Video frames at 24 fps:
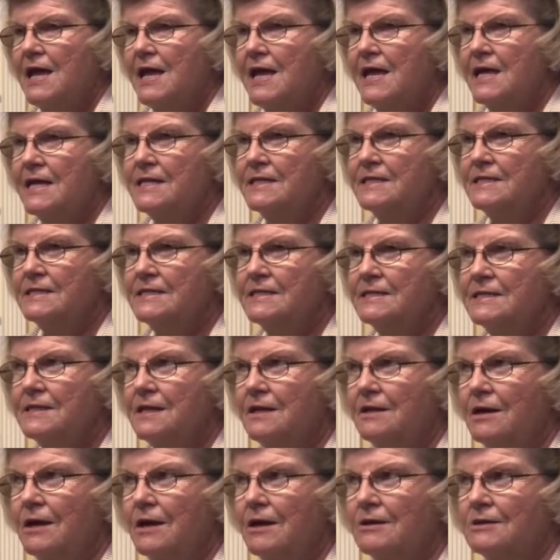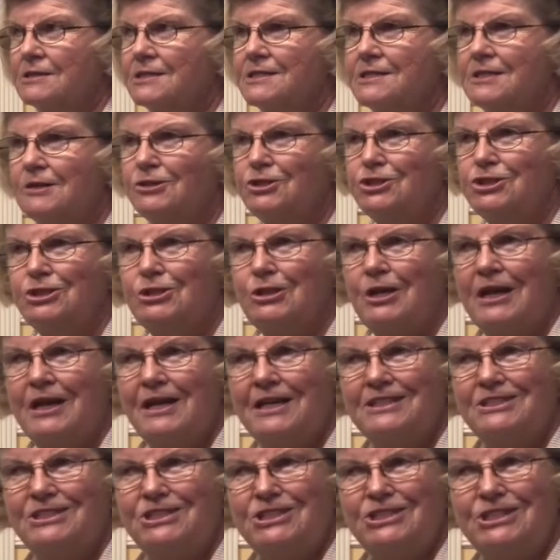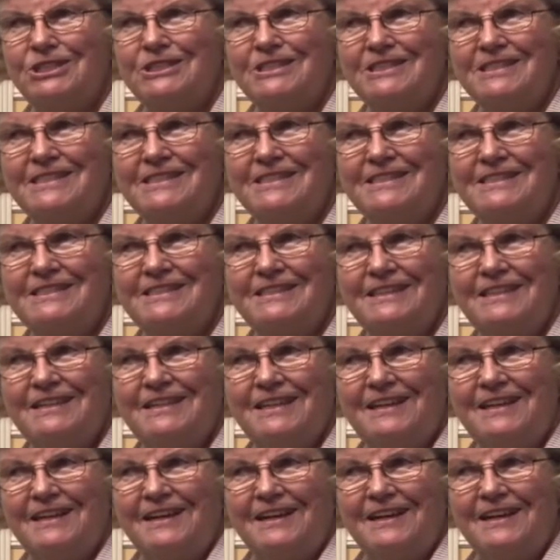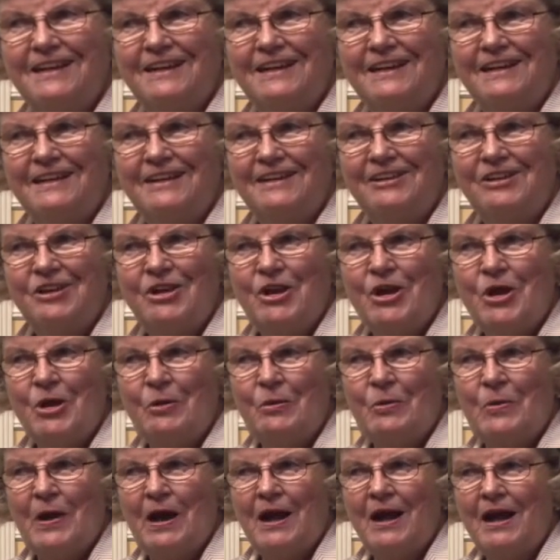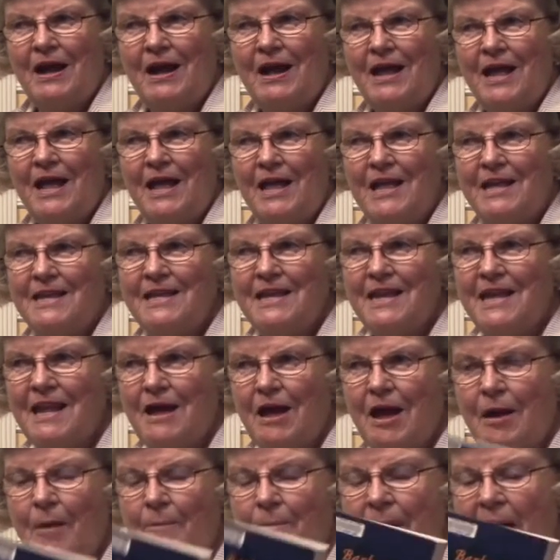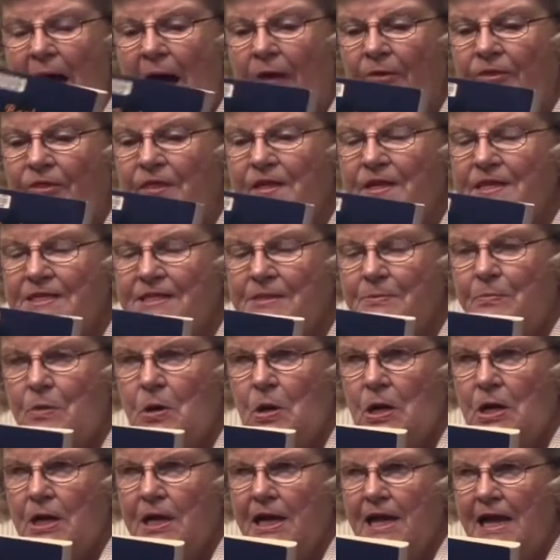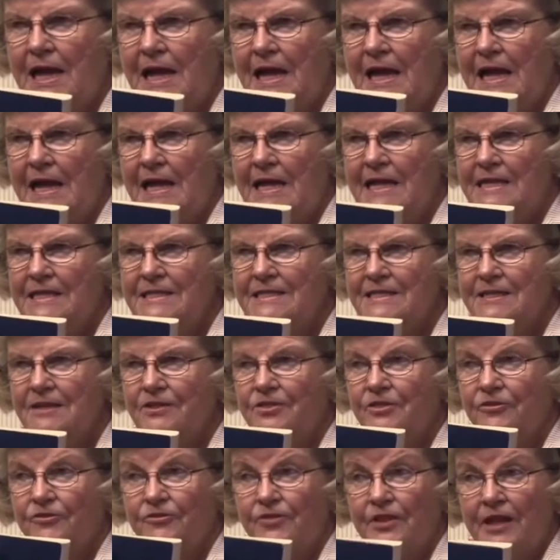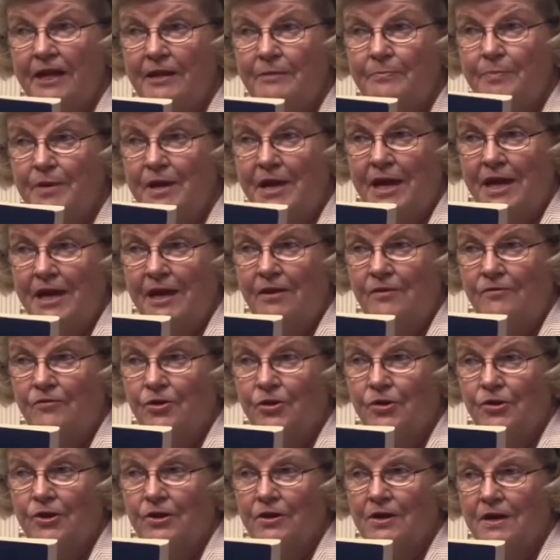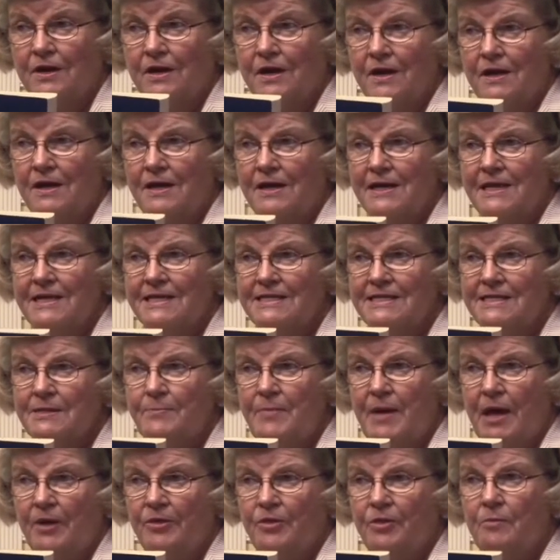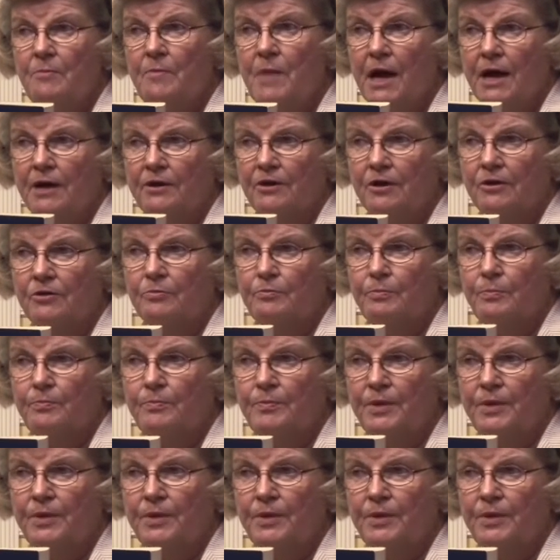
is her social conscience. And about this book is the flight behavior is about the monarch